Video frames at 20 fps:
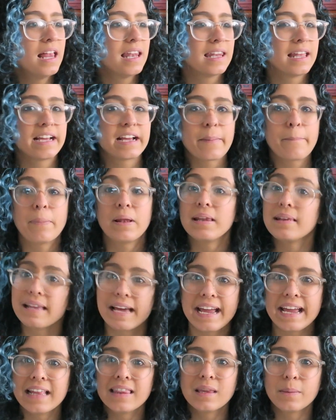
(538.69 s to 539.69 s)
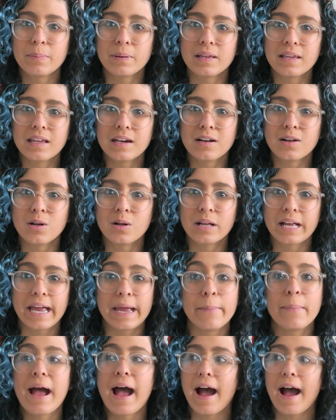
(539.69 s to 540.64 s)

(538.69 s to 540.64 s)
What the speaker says: like playing the political game,